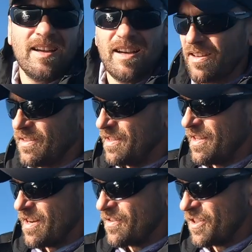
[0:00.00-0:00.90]
Oh
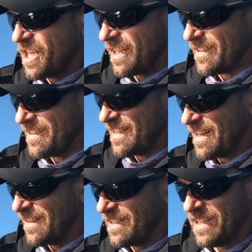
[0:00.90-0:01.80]
no, check this
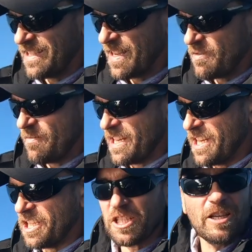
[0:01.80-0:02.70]
out. I somehow
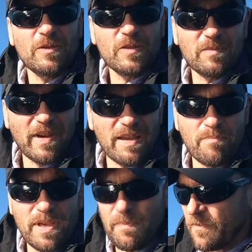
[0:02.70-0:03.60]
managed to lose my
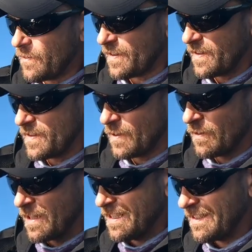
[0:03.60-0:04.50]
bib for this
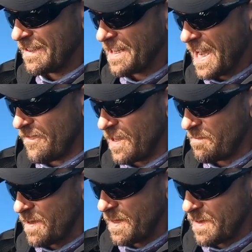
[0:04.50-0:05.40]
lure. Diving
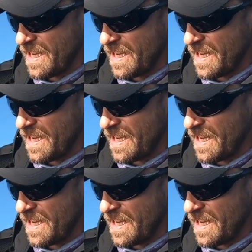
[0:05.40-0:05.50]
bib.